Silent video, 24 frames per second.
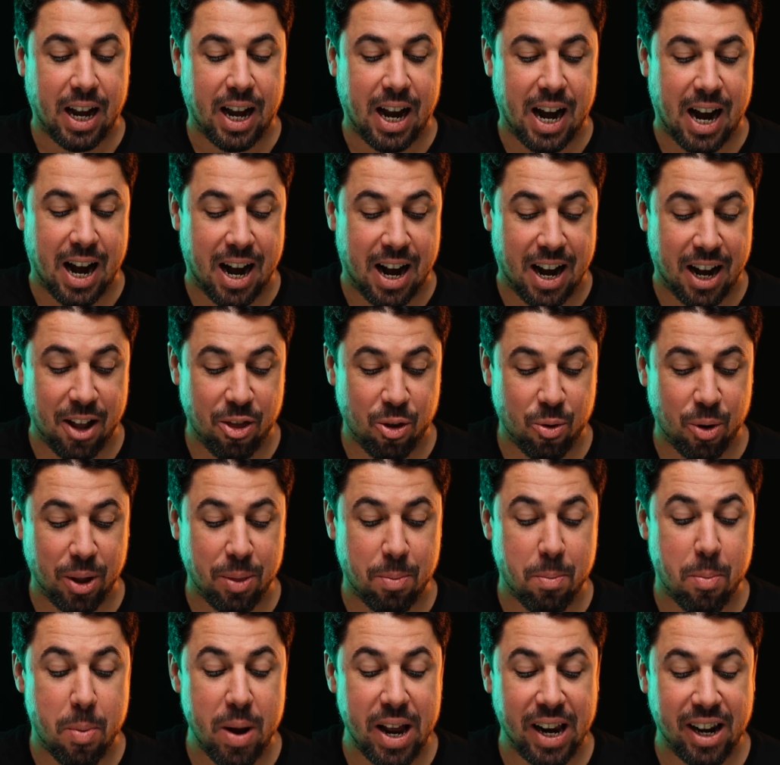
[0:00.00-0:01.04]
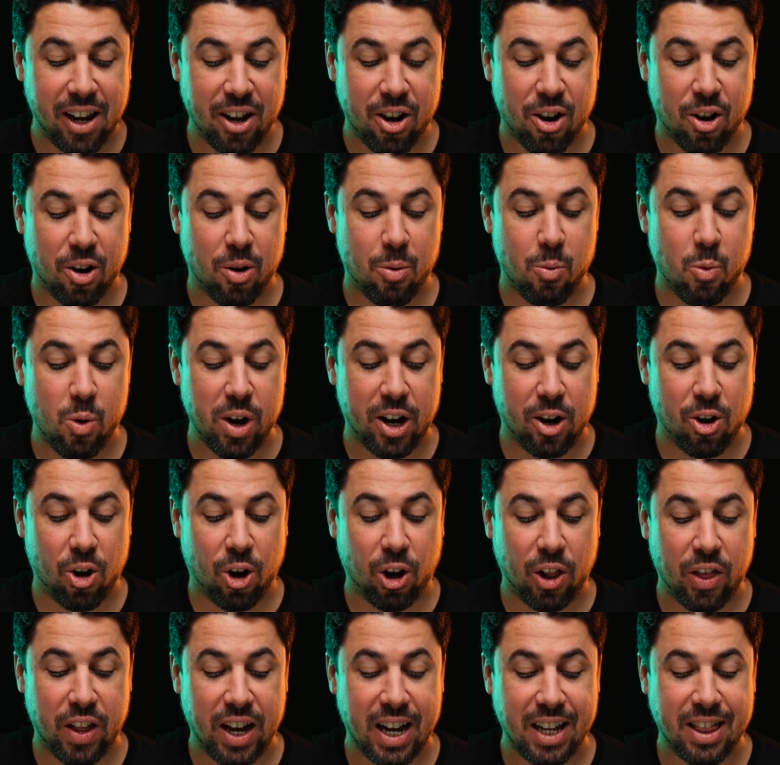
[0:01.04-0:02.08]
100 billion, we
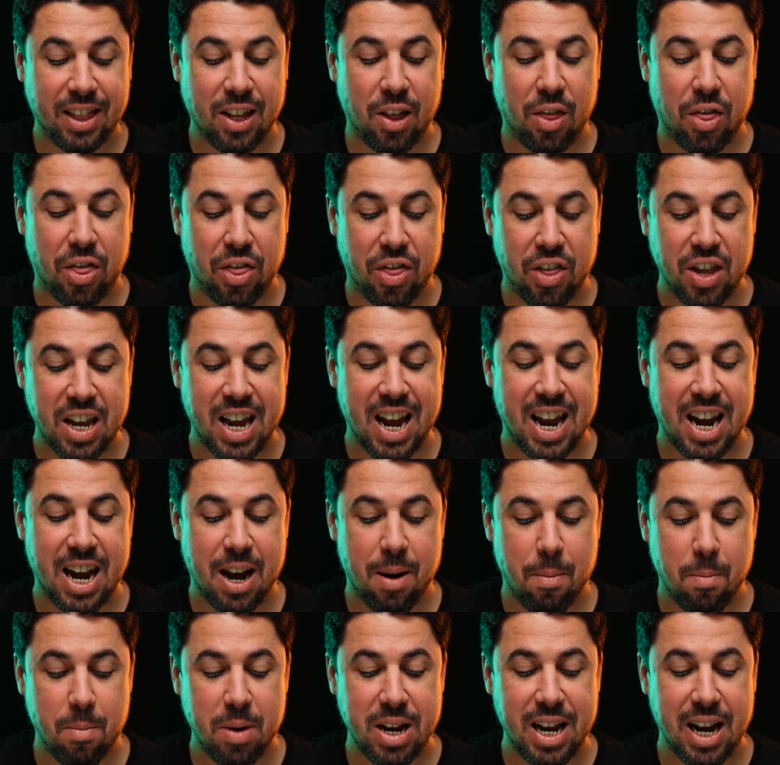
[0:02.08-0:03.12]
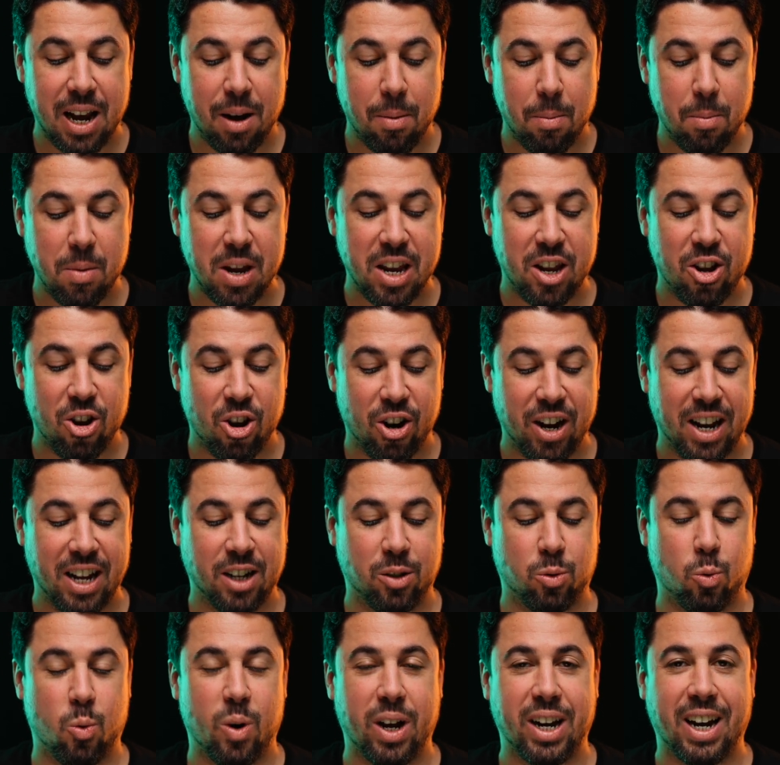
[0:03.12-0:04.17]
call that 100,000
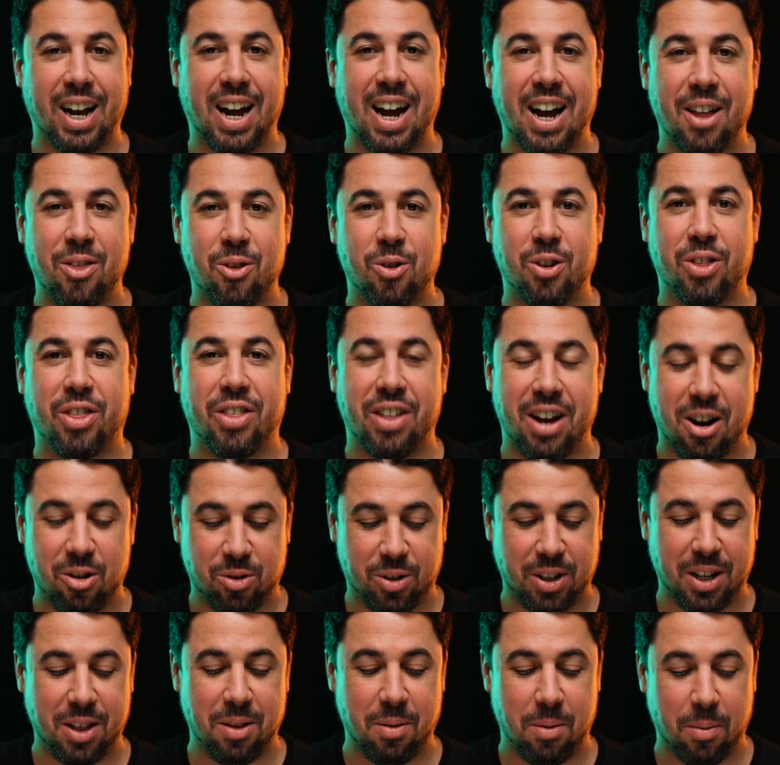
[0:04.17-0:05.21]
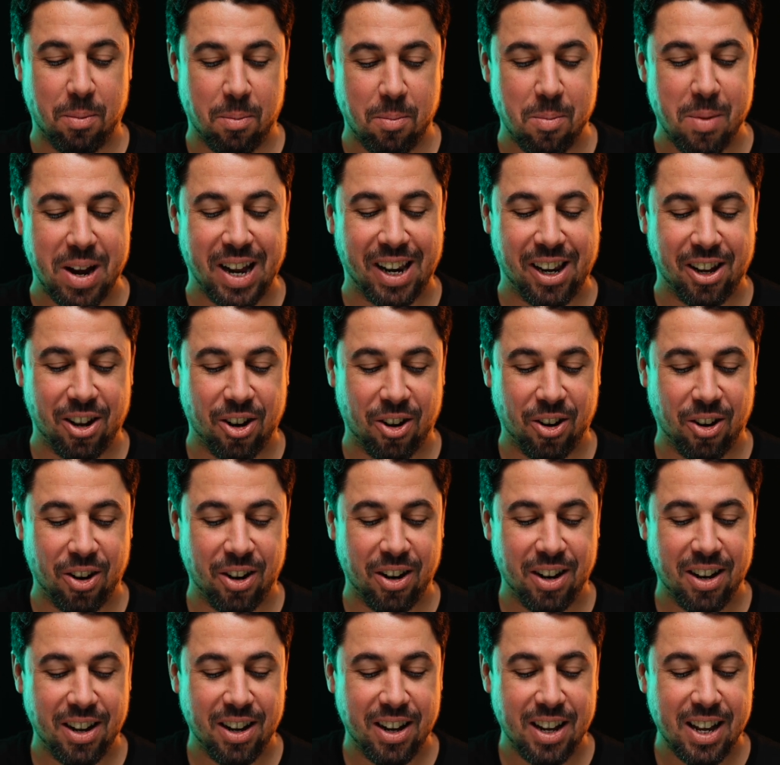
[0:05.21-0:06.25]
millones, 100,000 million.
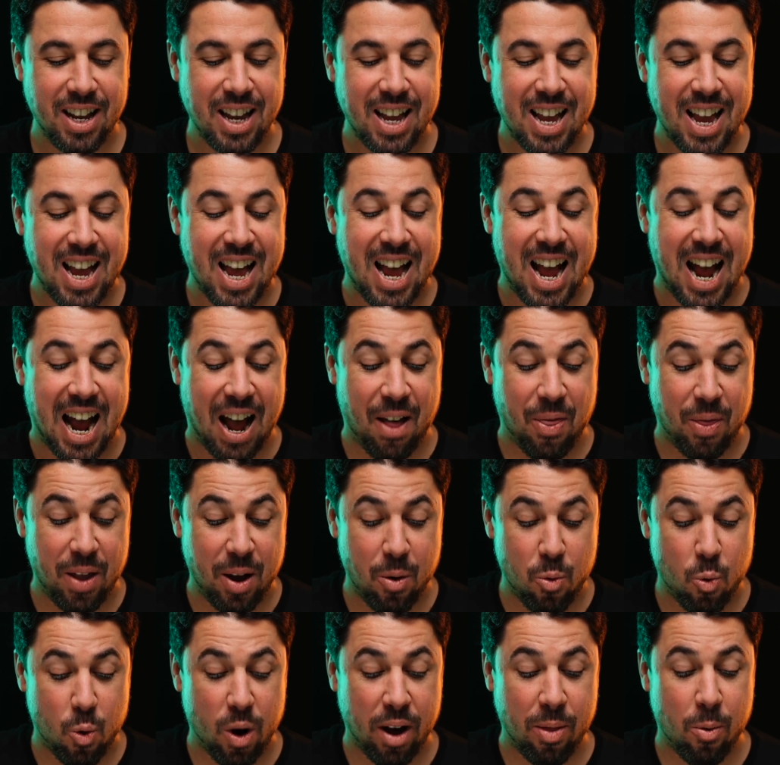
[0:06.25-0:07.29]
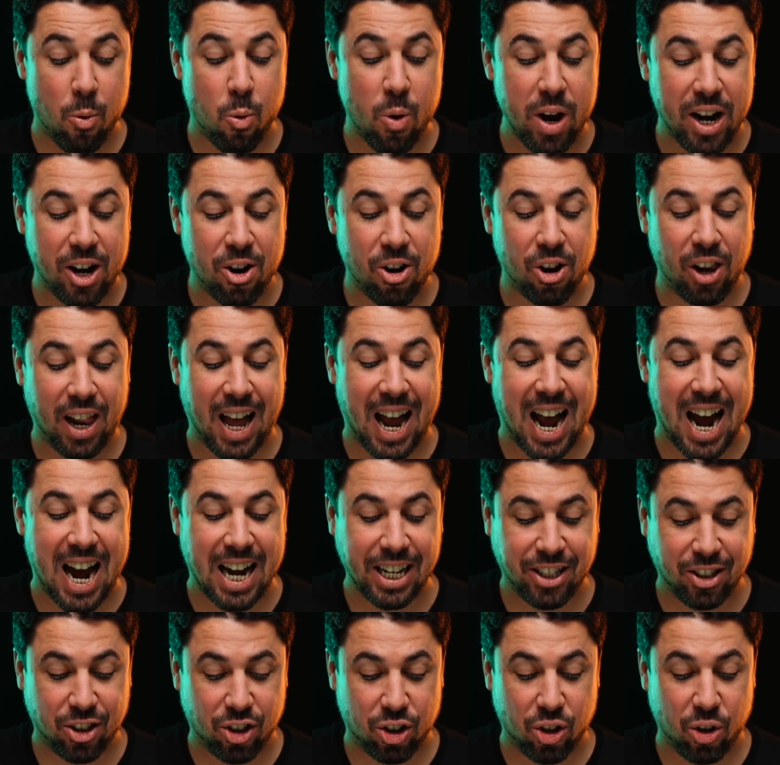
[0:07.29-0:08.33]
And then what we call
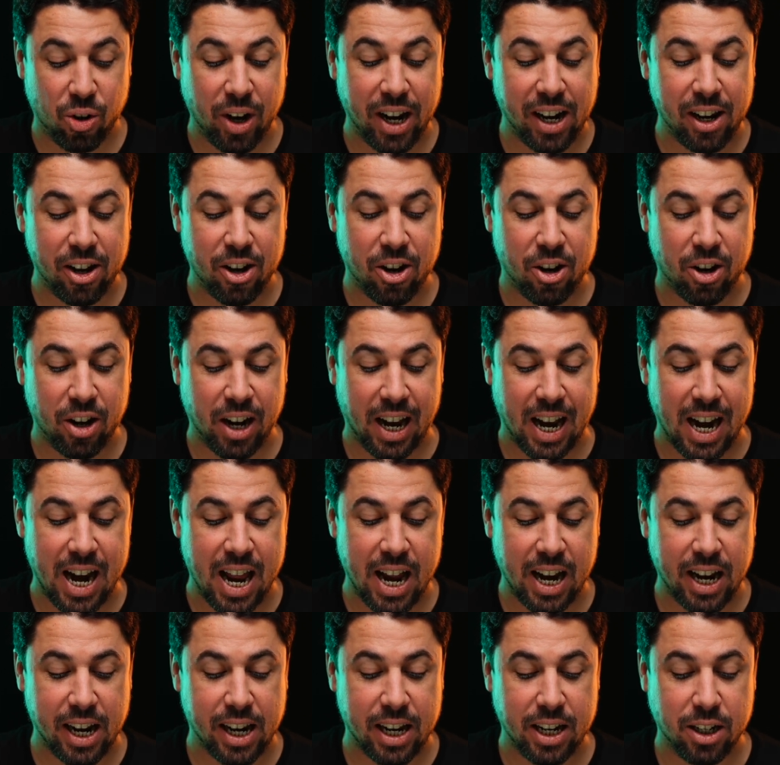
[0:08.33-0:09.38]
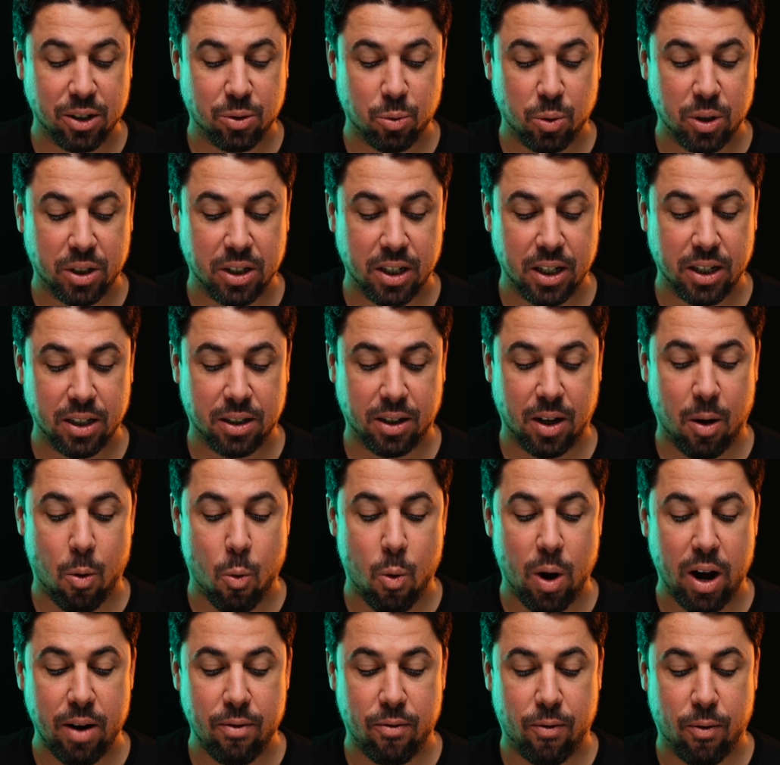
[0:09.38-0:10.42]
a trillion in English, which is a
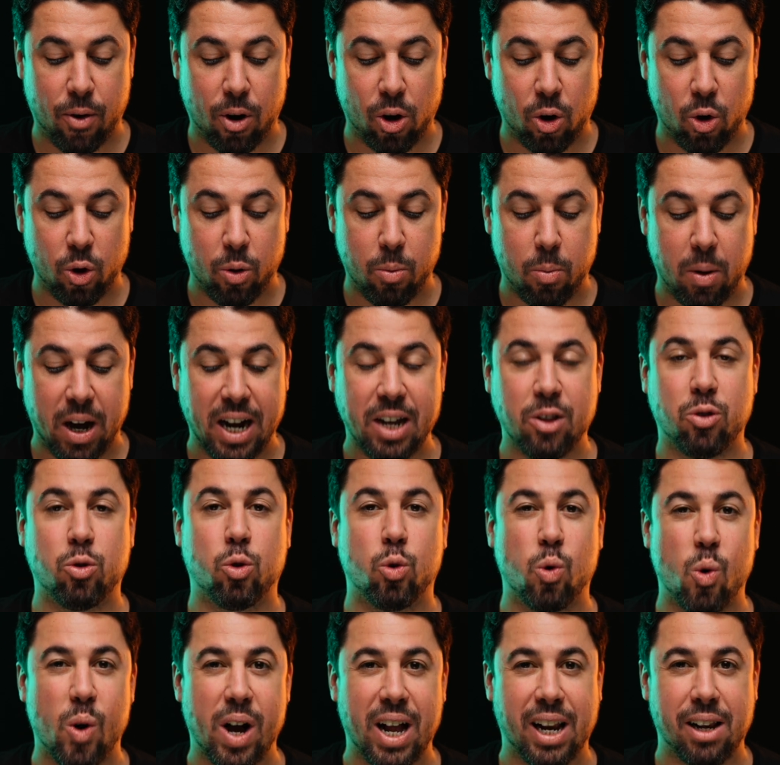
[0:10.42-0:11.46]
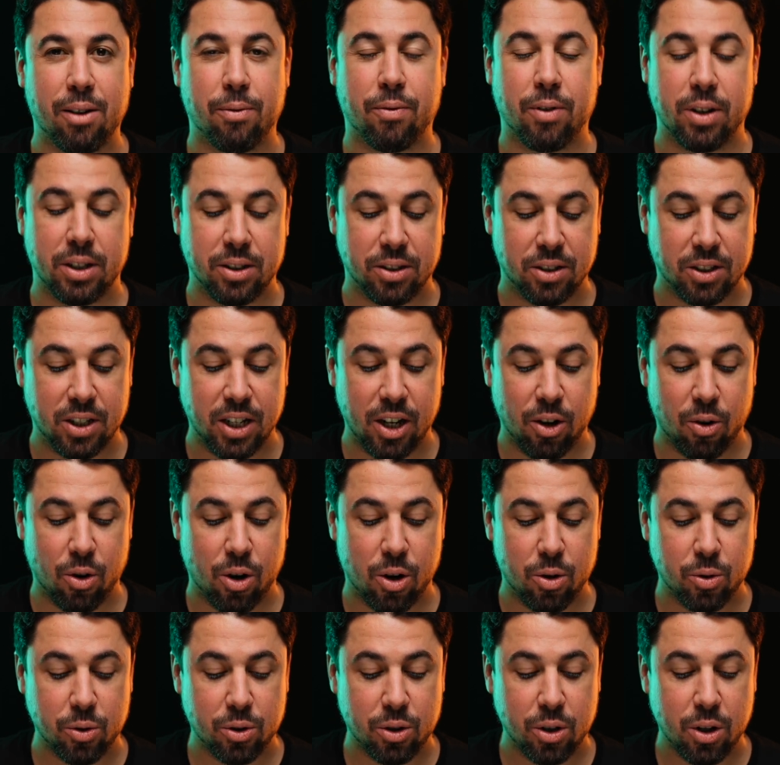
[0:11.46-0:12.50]
1 followed by 12
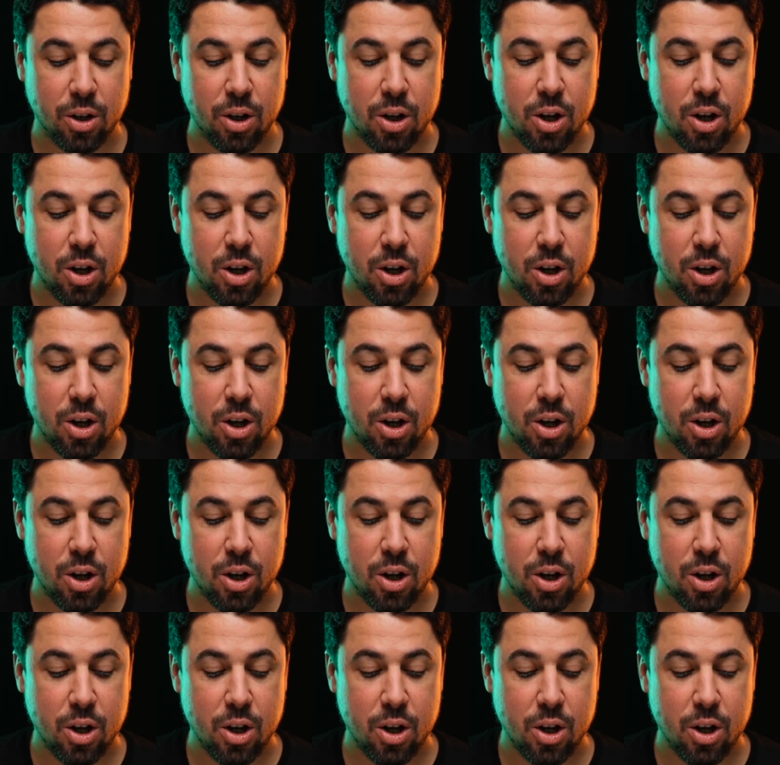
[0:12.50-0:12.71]
zeros,